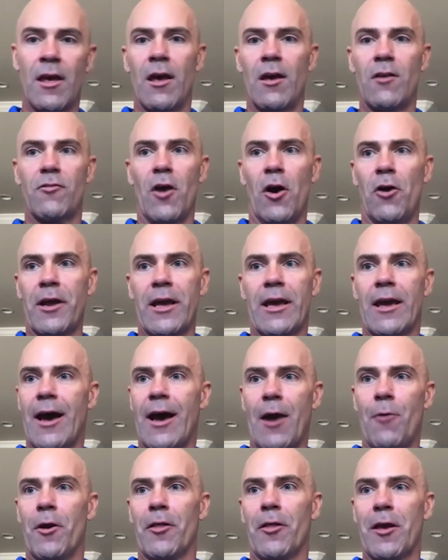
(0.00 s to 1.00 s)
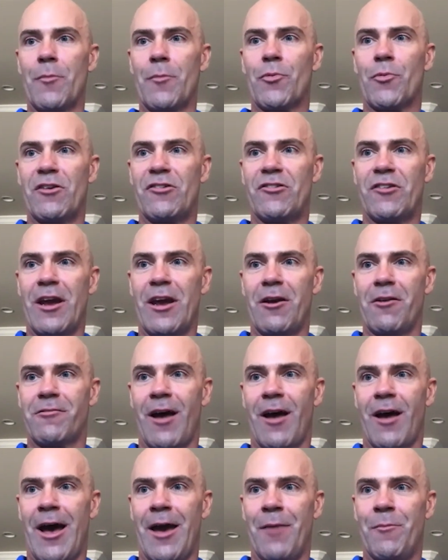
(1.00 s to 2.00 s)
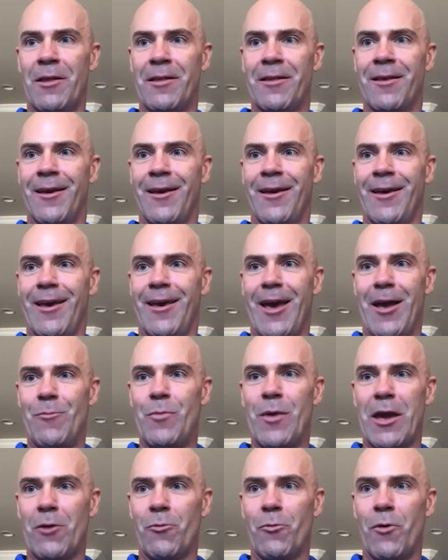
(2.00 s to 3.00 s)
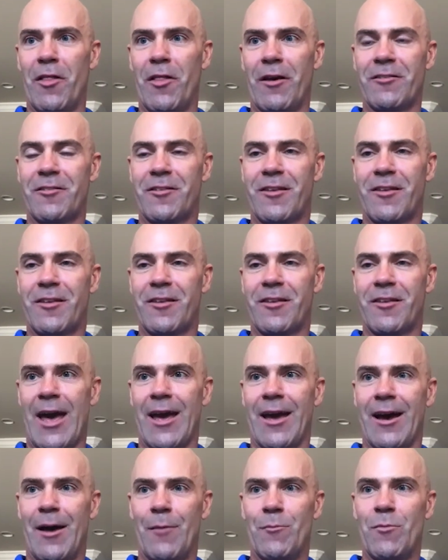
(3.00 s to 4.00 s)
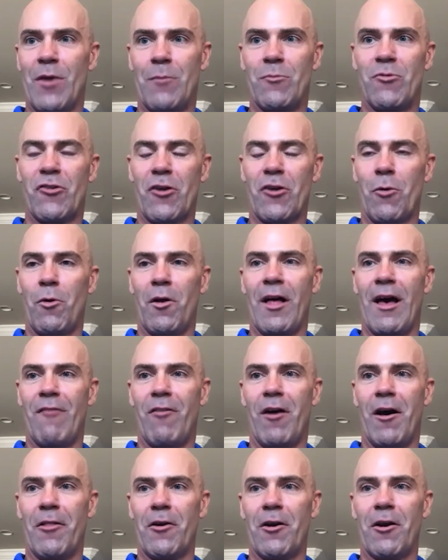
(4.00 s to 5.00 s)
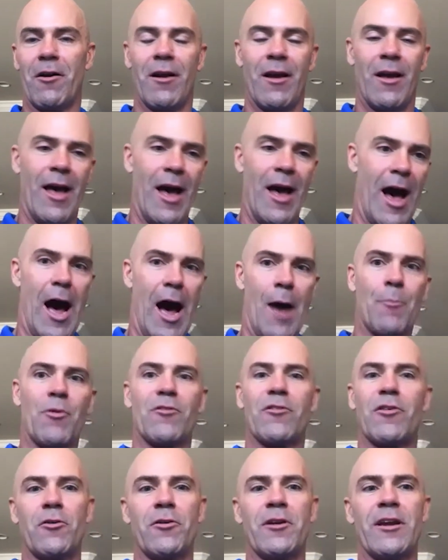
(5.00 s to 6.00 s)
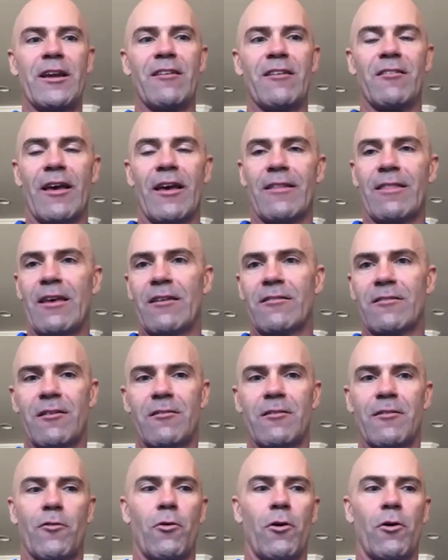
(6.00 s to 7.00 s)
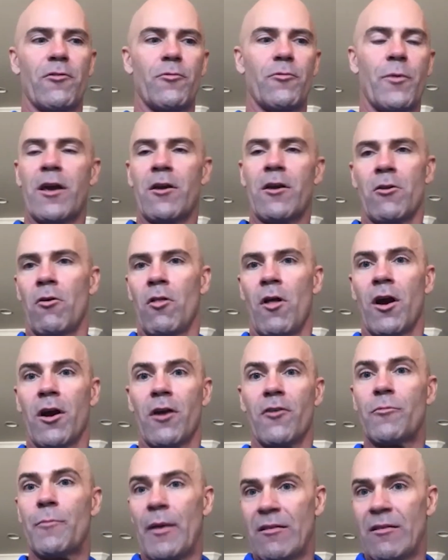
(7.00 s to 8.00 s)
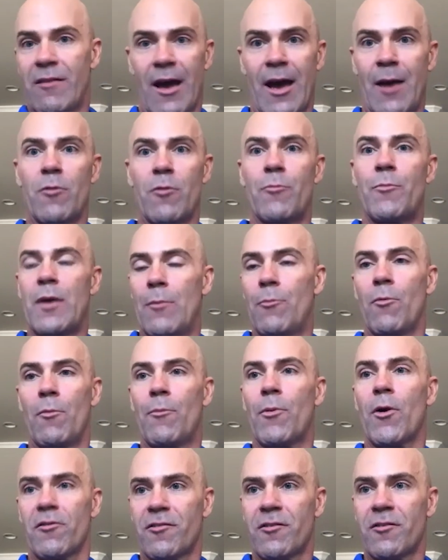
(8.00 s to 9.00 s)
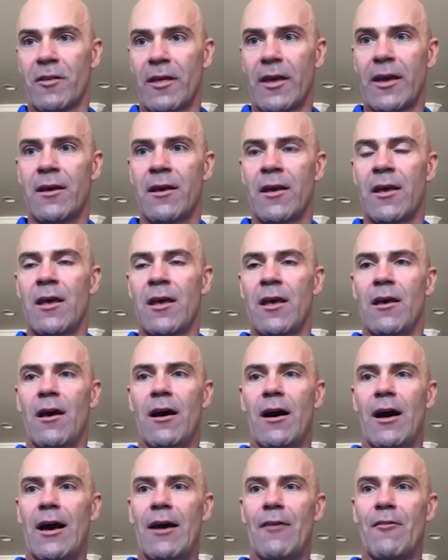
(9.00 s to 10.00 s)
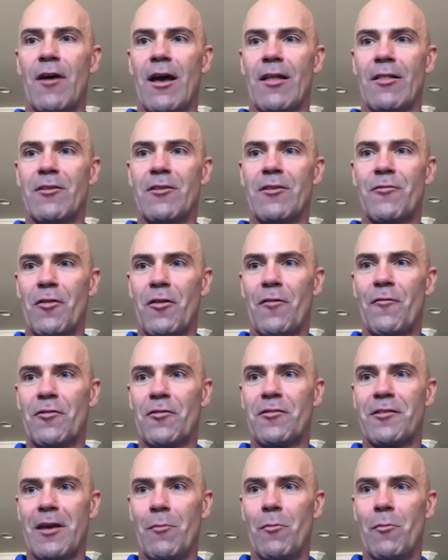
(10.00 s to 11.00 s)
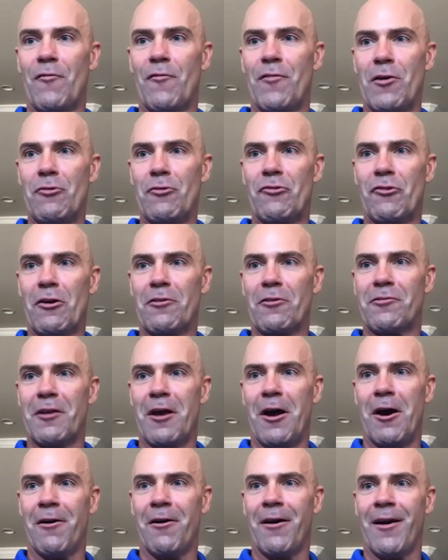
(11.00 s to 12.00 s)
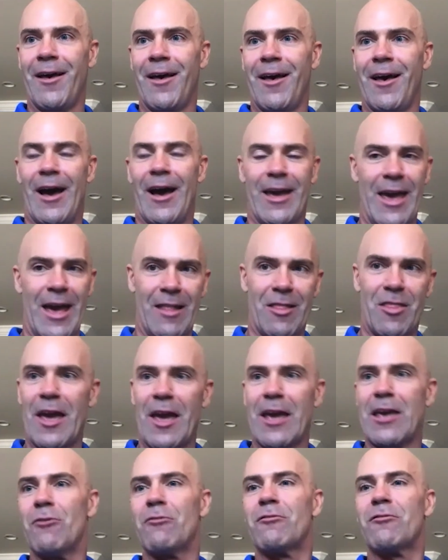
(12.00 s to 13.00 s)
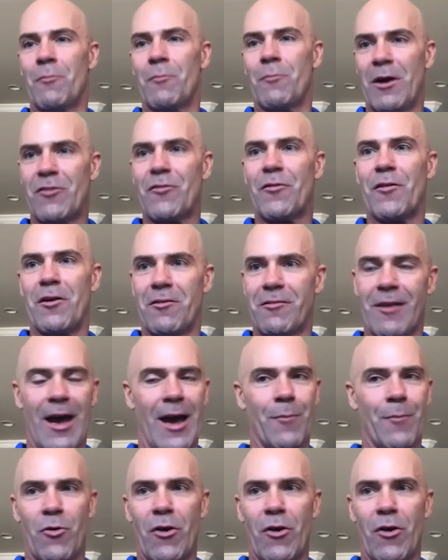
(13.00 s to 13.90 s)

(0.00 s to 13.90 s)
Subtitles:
Tony, I really appreciate your time and being with us today. I'm sure we'll have other opportunities like this because, of course, we can no longer spend time with people personally, at least for the foreseeable future. So, again, thank you so much for your time.